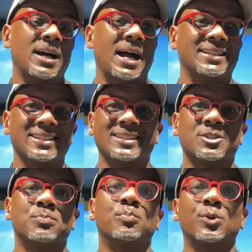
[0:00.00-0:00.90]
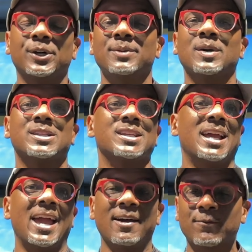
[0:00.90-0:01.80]
I did this pretty much
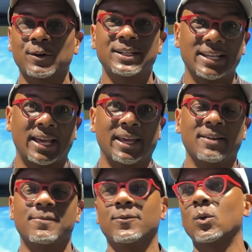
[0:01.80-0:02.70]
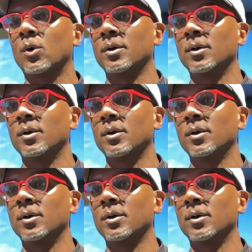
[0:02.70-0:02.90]
every day for